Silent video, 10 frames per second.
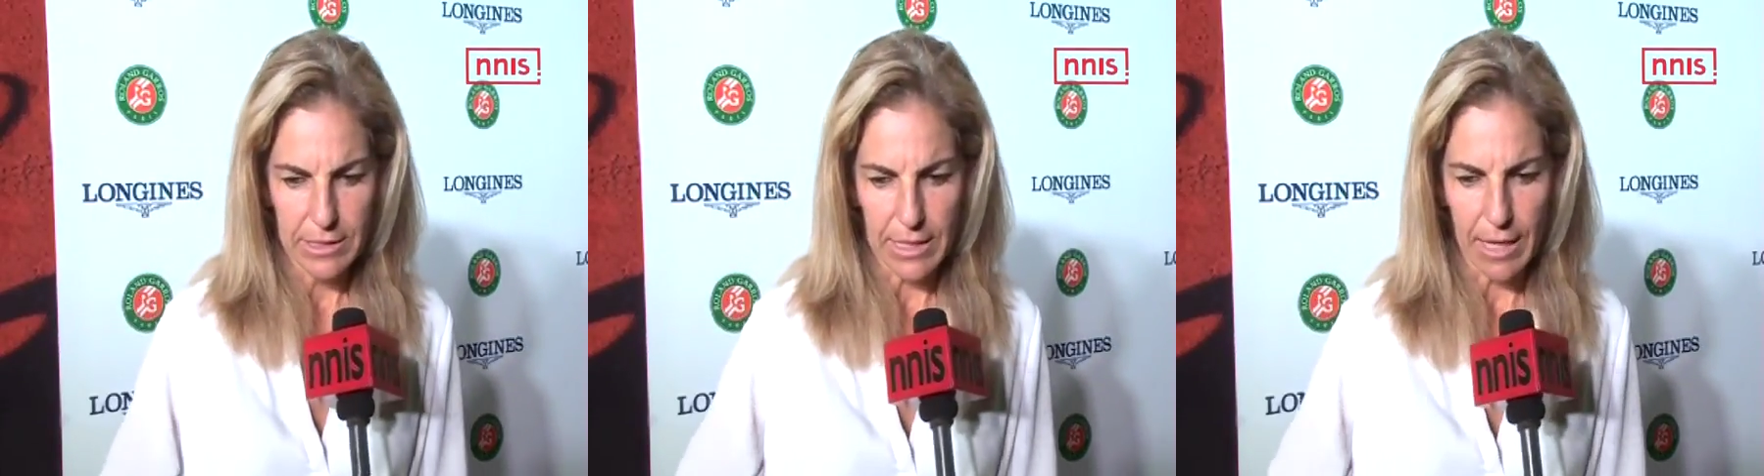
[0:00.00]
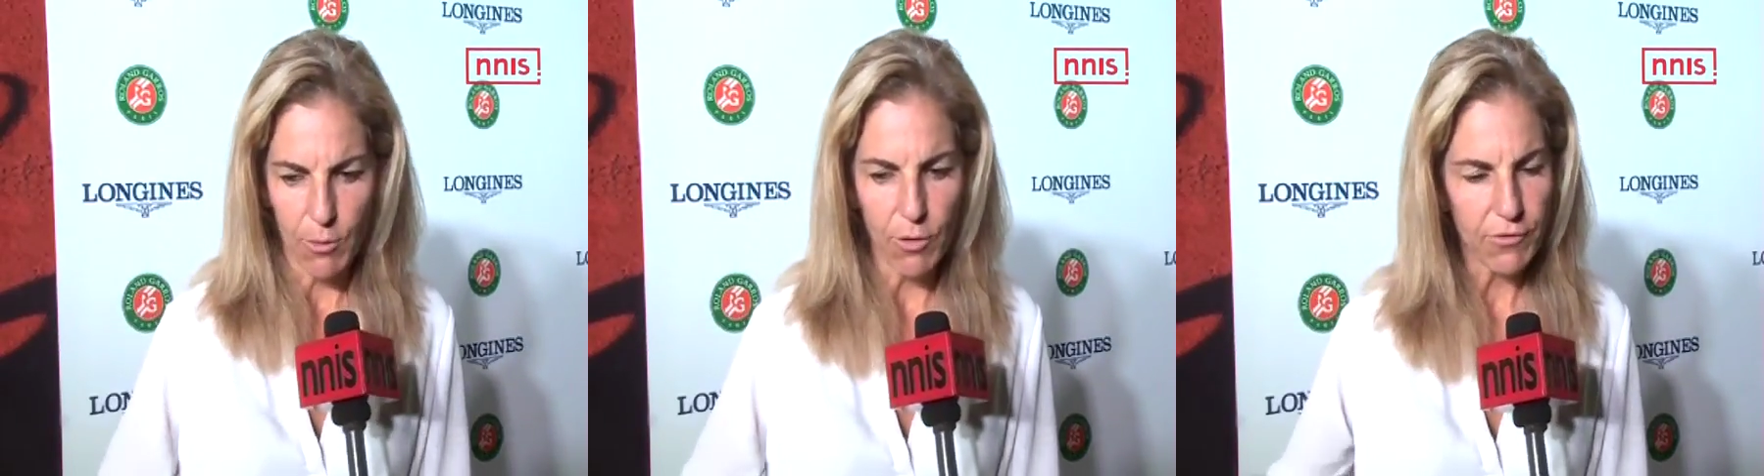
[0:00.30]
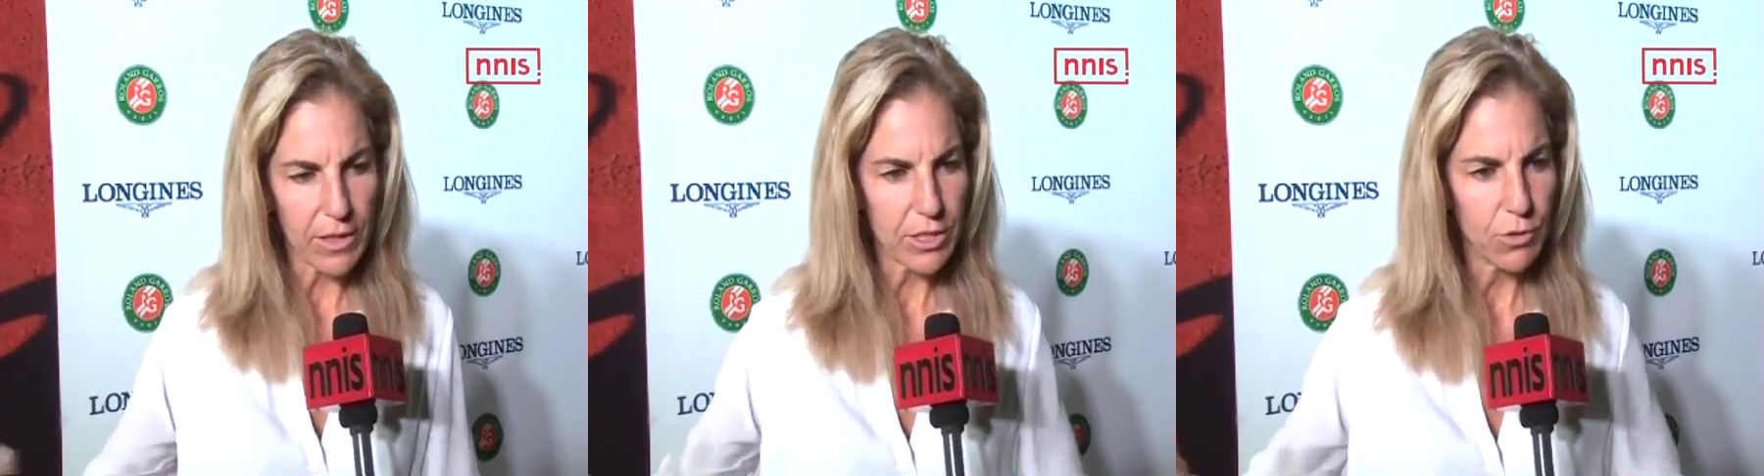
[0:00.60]
time off
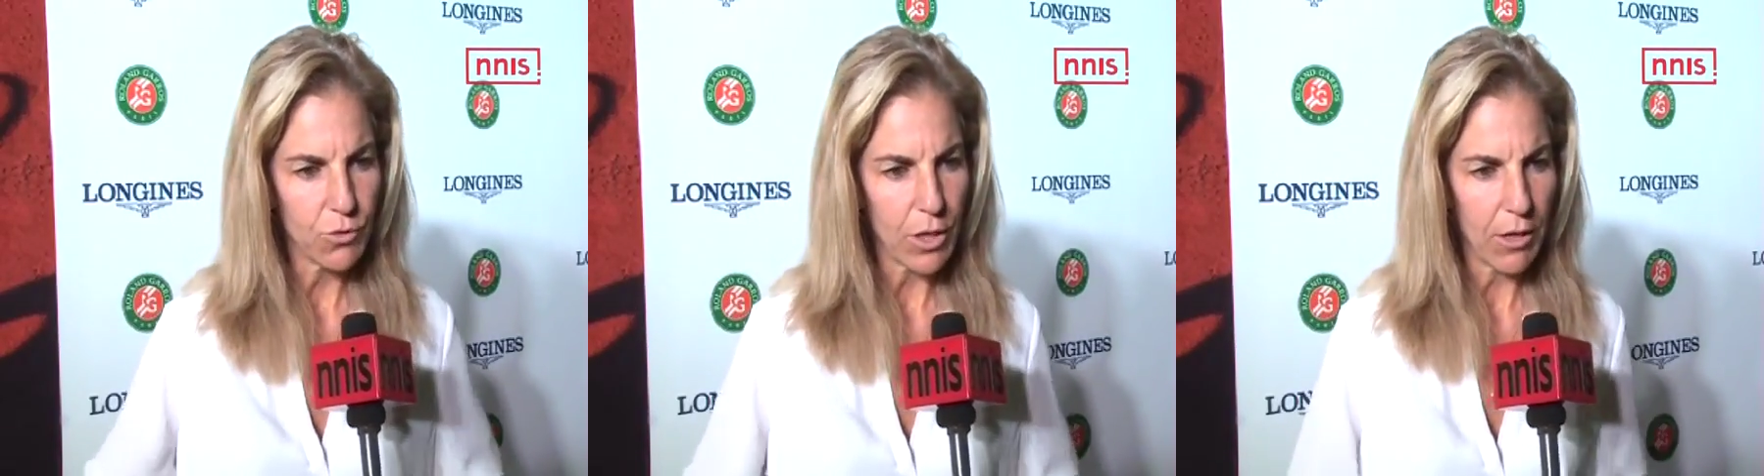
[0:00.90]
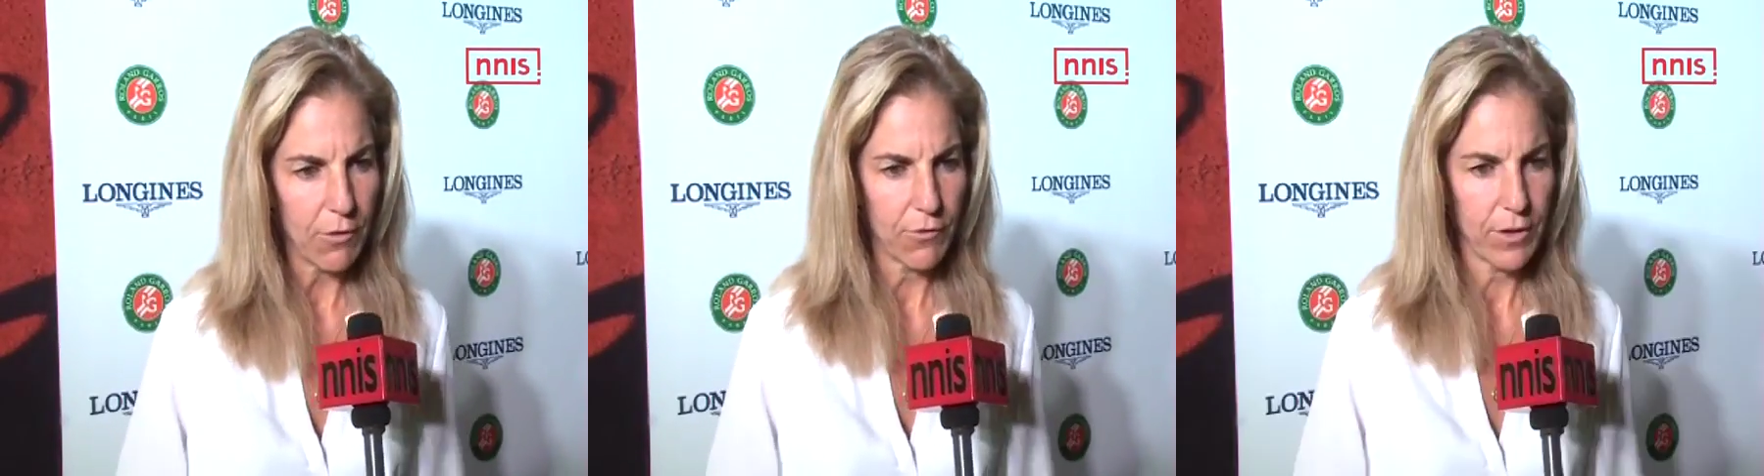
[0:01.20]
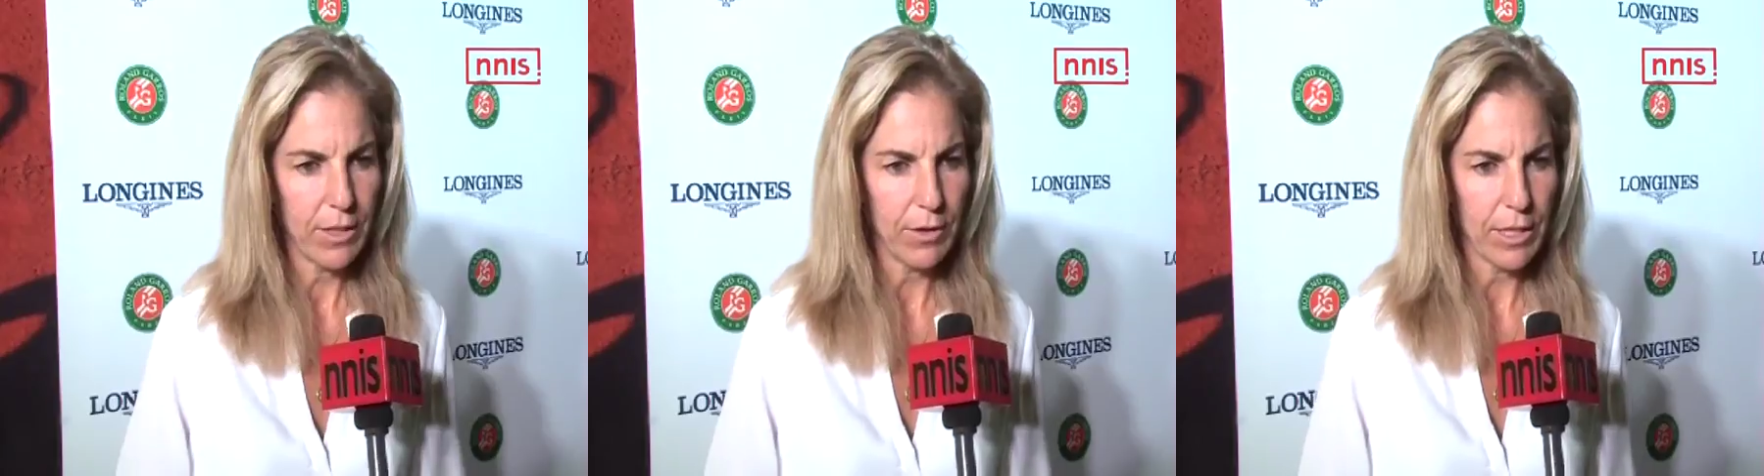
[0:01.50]
that she took off,
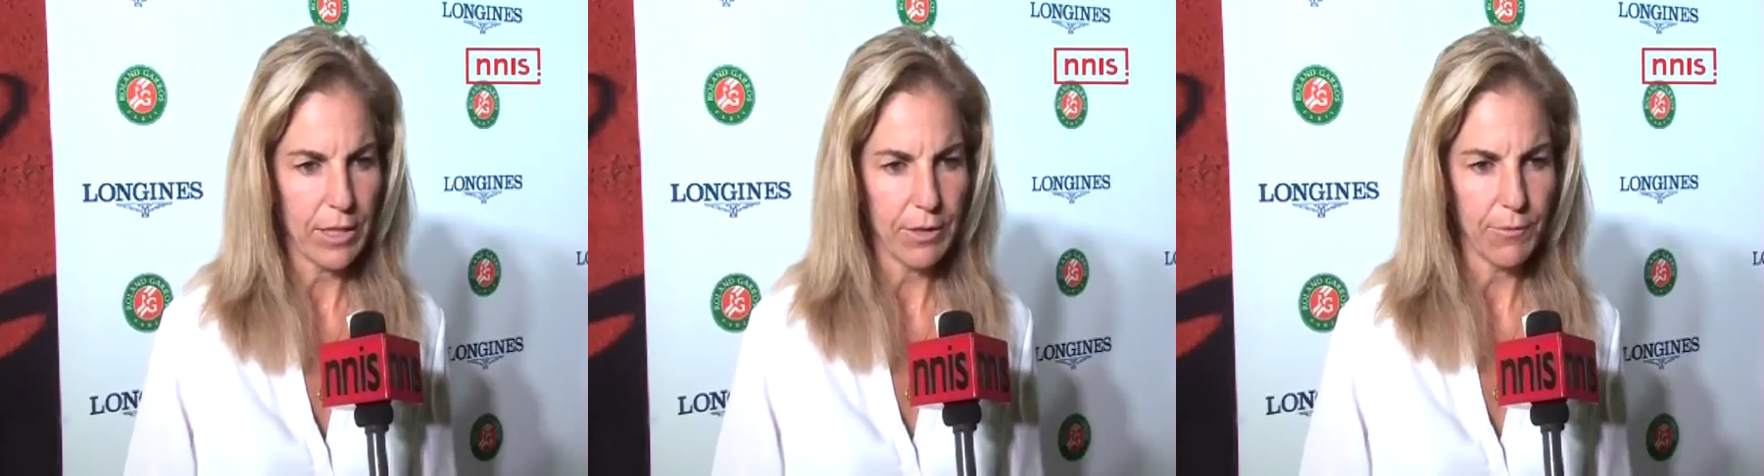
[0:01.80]
he